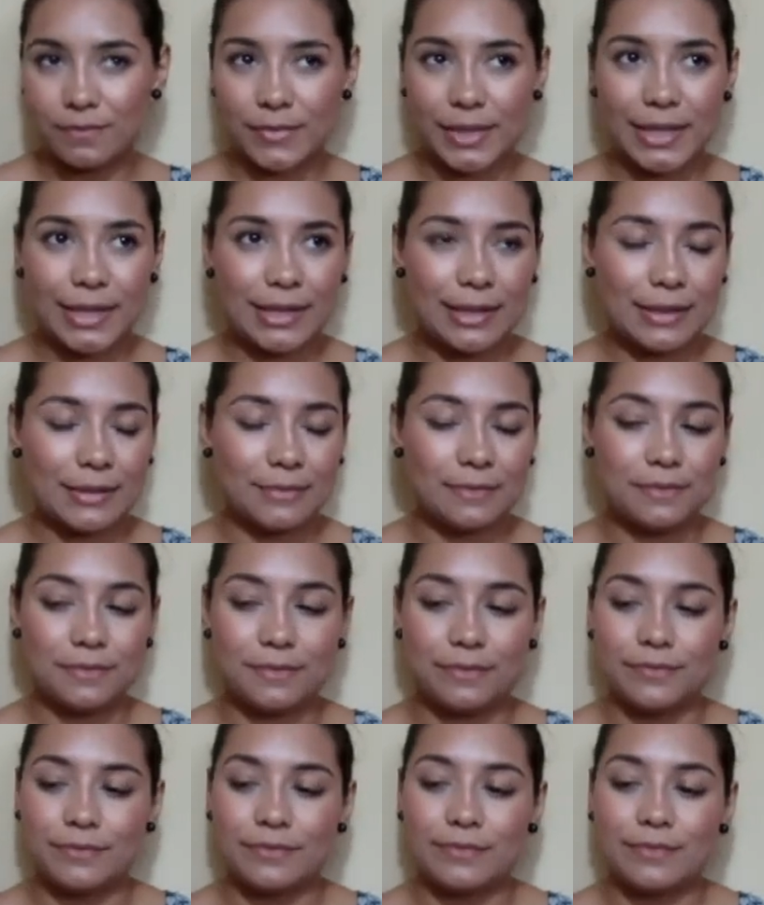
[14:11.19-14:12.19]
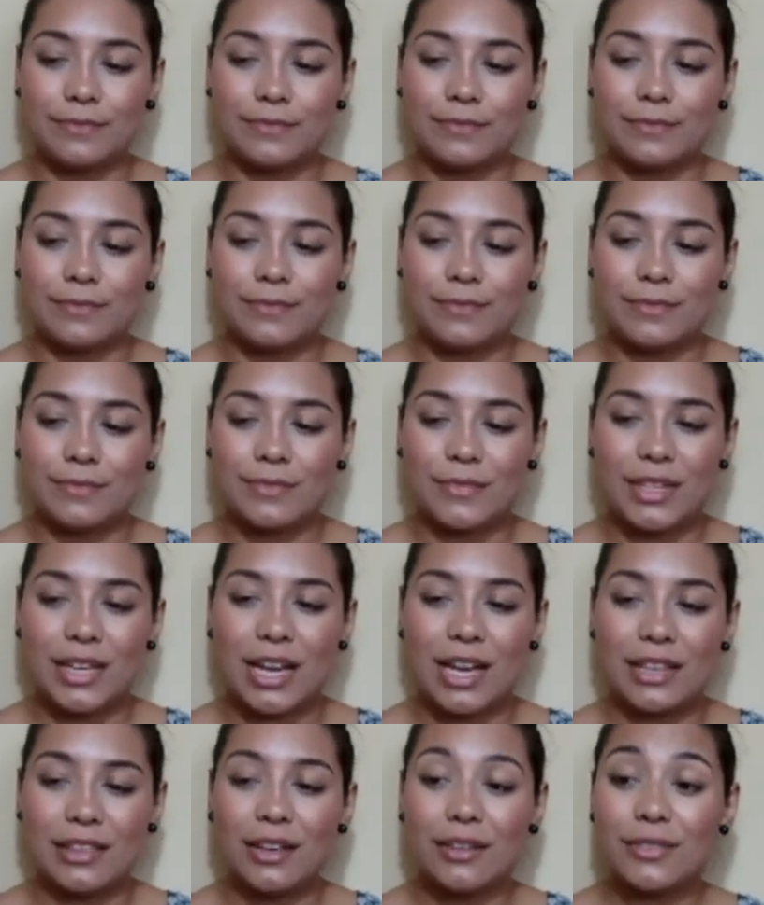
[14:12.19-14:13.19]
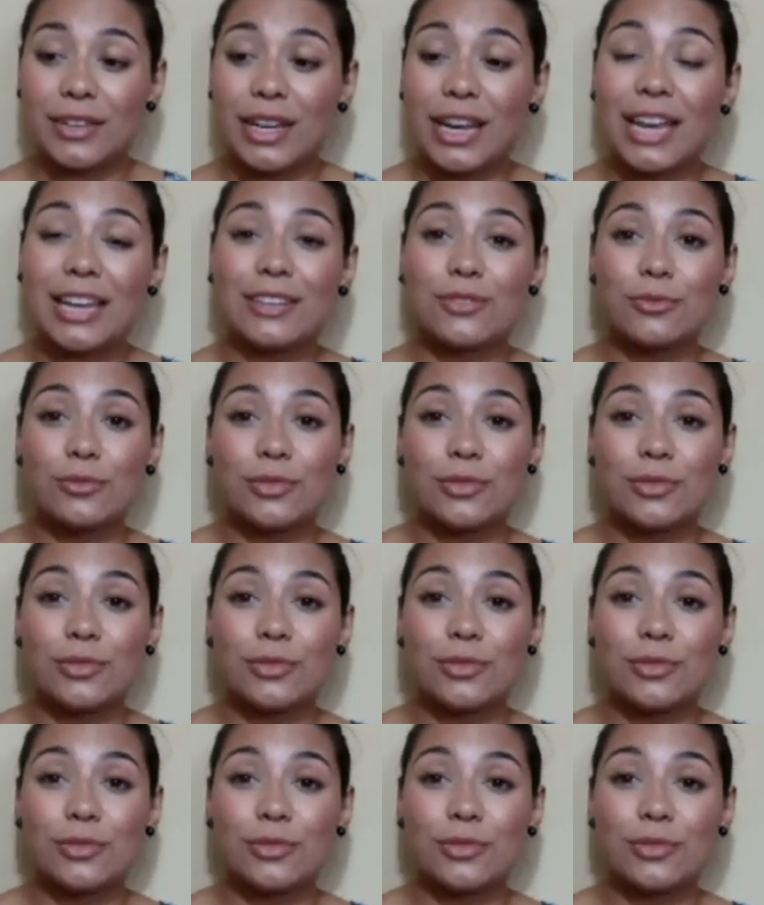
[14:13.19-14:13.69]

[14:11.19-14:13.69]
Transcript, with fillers: Um, I love it and